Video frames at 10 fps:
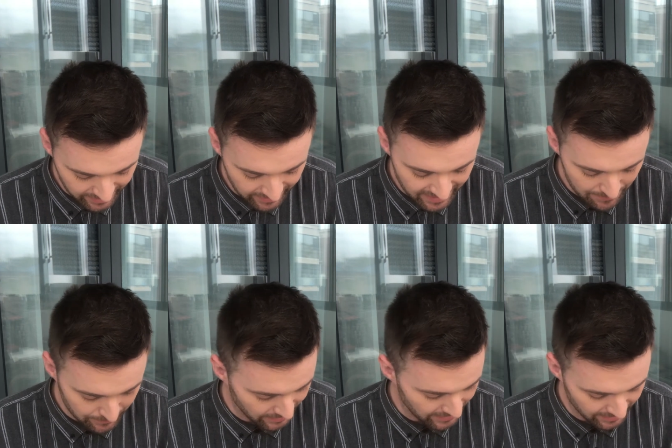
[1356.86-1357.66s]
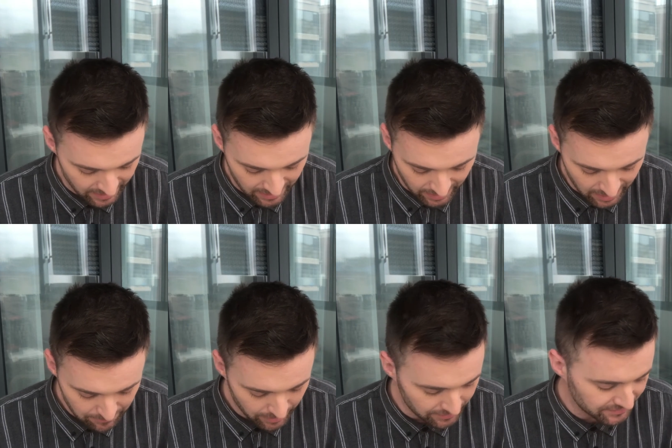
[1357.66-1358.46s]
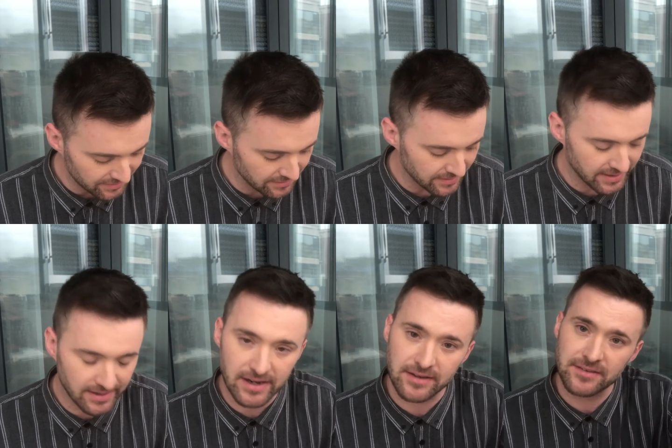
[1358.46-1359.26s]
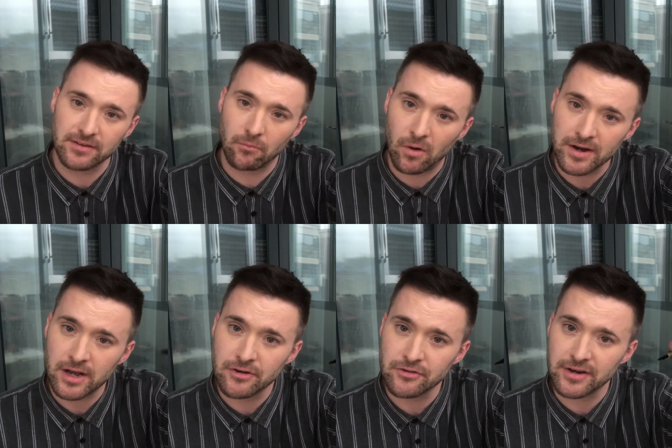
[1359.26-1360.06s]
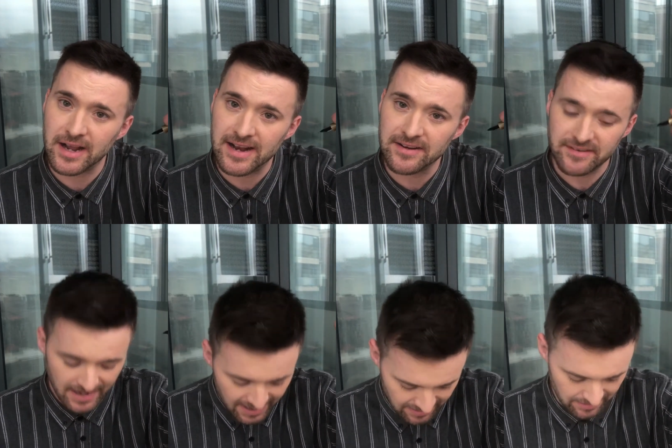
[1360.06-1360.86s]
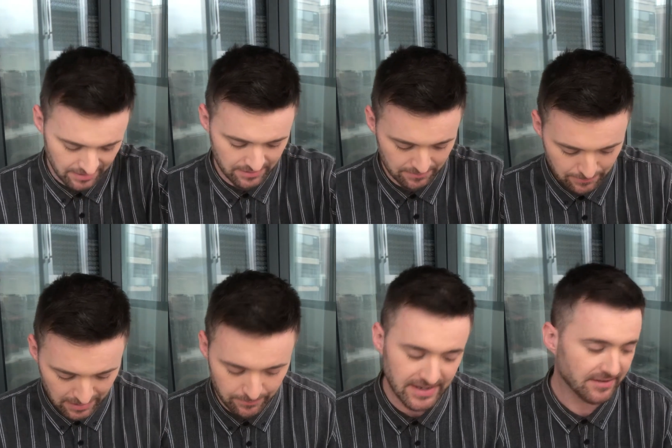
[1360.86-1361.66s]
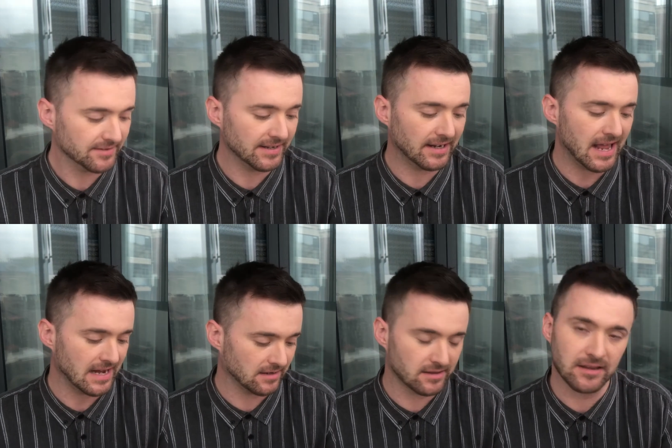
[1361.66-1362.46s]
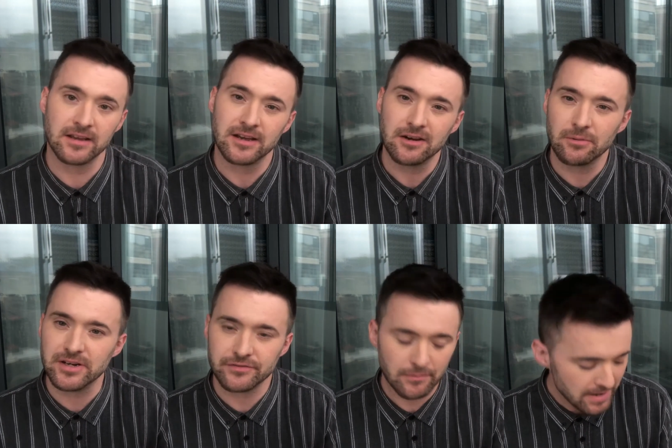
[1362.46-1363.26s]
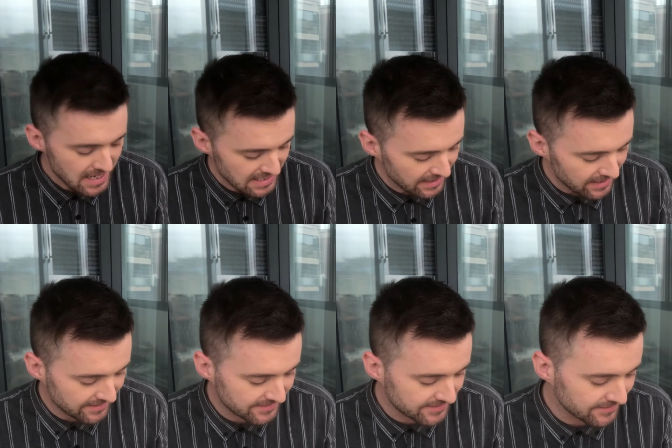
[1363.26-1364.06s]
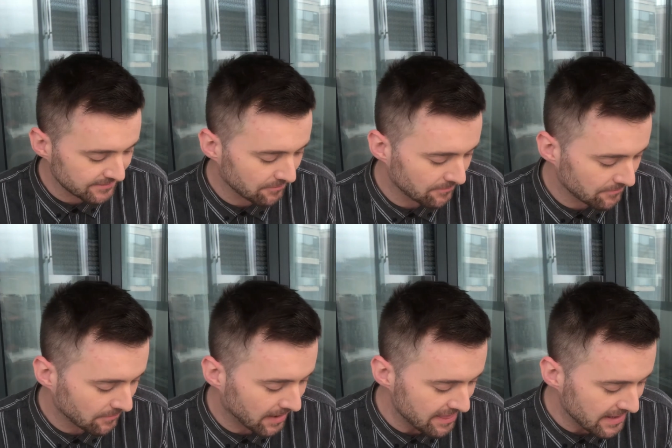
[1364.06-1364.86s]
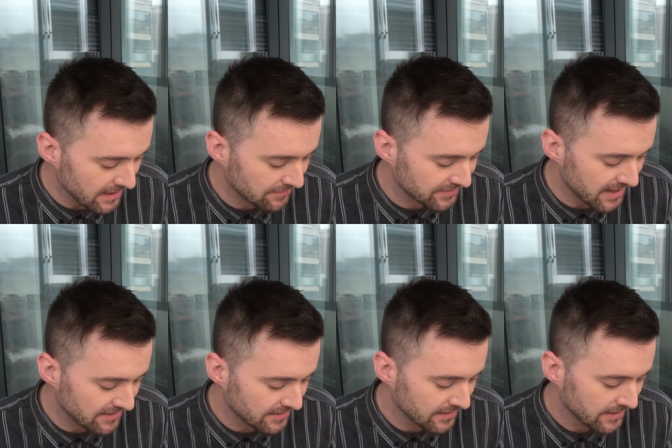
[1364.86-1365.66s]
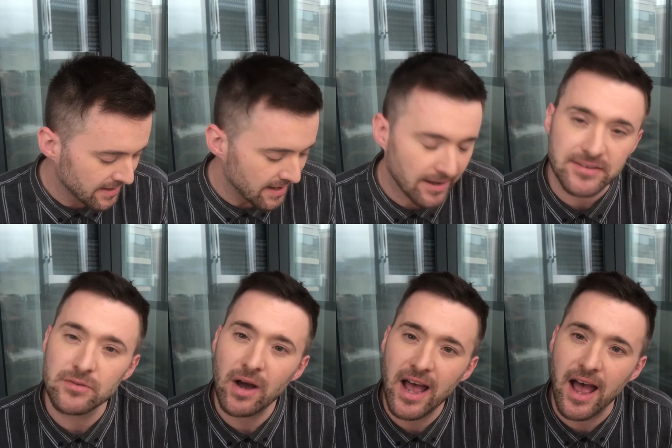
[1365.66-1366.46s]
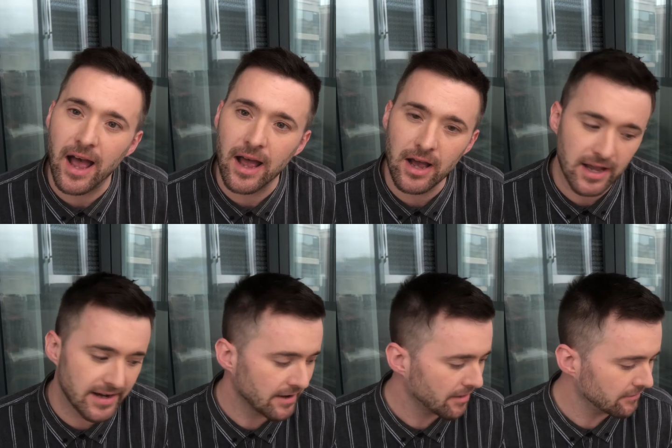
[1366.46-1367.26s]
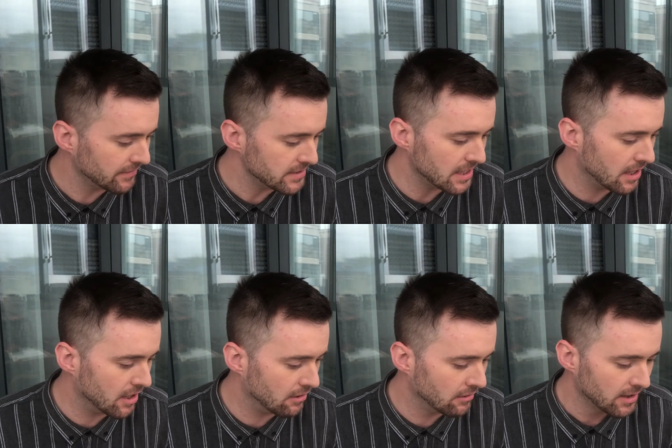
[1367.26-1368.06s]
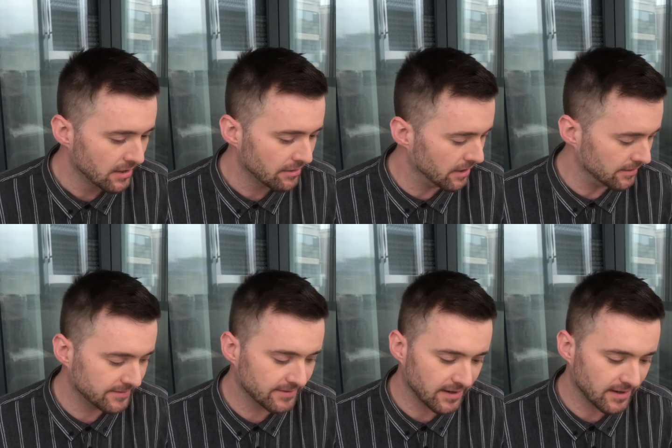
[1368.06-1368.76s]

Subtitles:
happily. Unposted, it is 110 millimeters in length, which for me is, well, I think I've said elsewhere in another video that